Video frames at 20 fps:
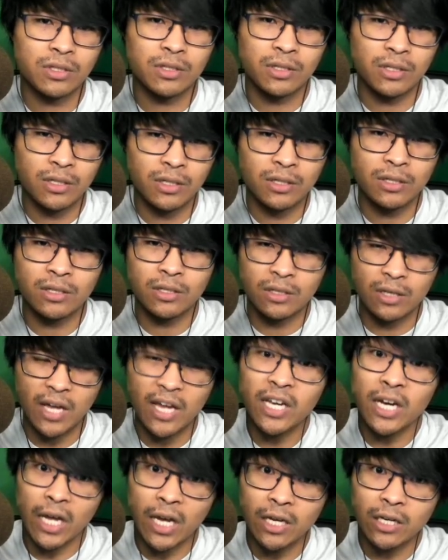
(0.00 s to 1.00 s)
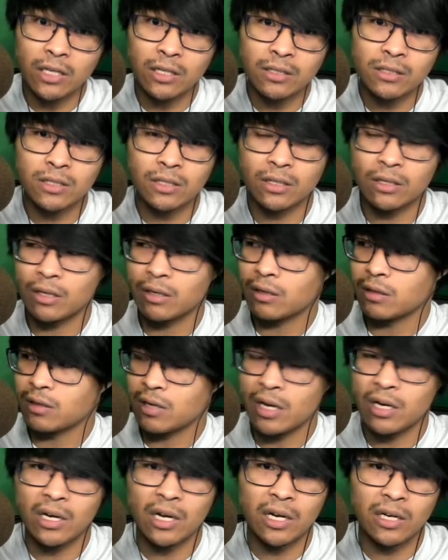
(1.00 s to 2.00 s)
the 880s and
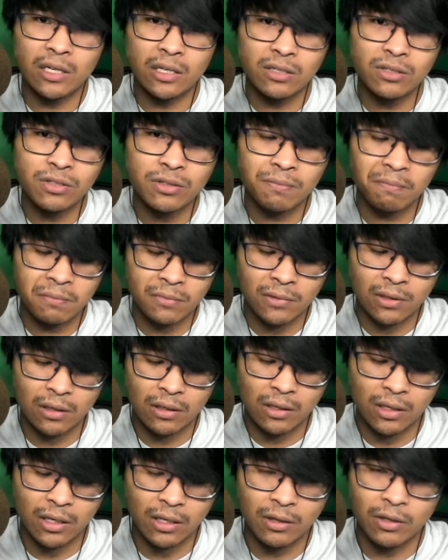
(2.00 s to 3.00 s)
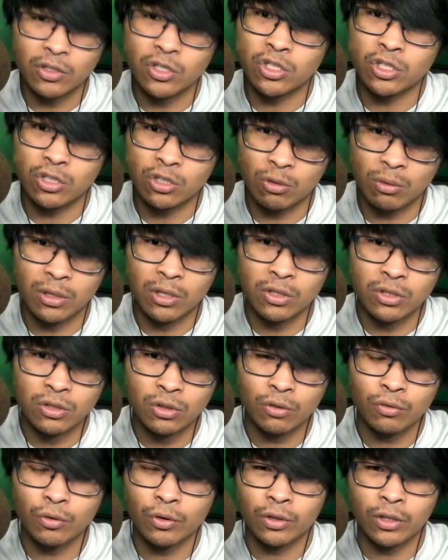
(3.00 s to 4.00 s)
990s, and so on and
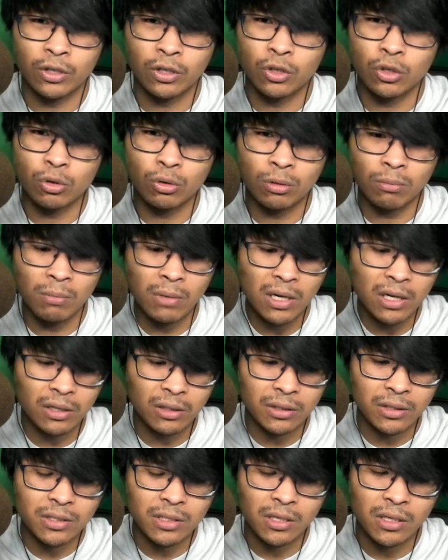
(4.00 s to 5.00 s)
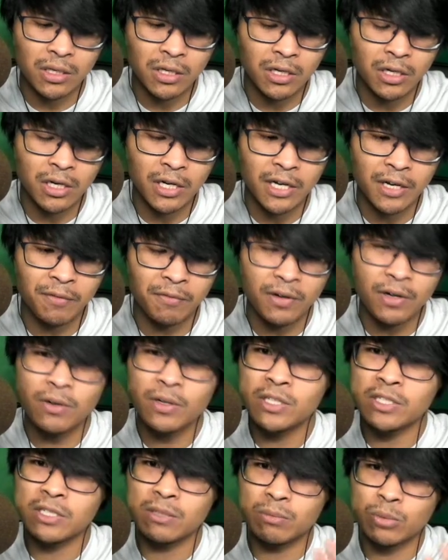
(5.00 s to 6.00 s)
so forth, like the newer models, are
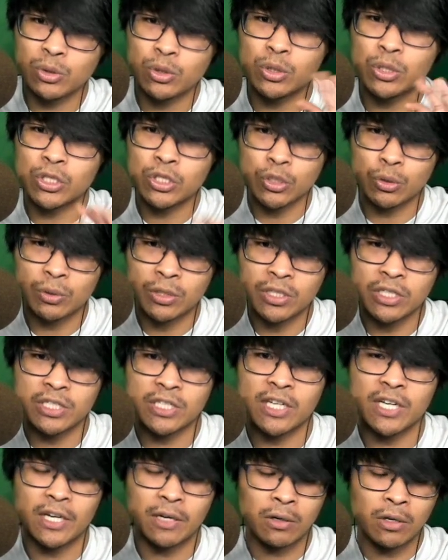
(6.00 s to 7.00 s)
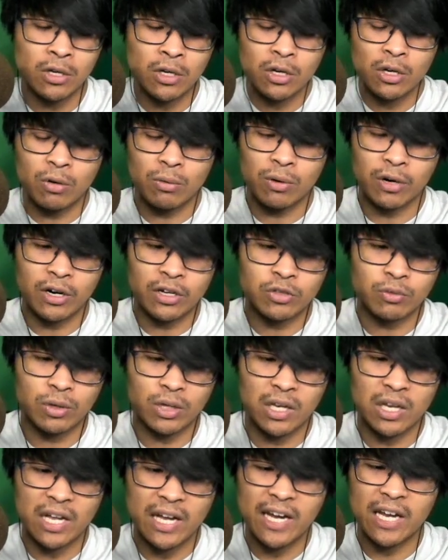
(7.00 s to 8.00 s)
very similar to the Sony design, where it's
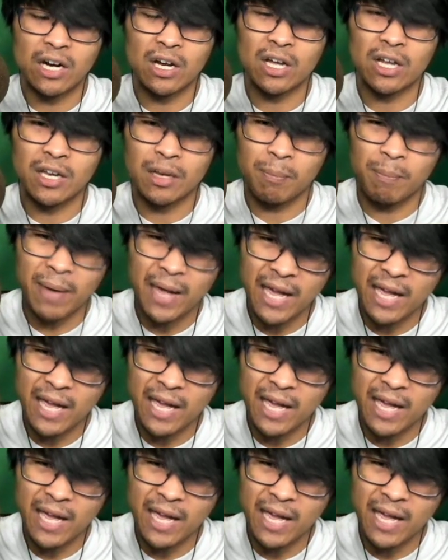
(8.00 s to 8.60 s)
reliant on the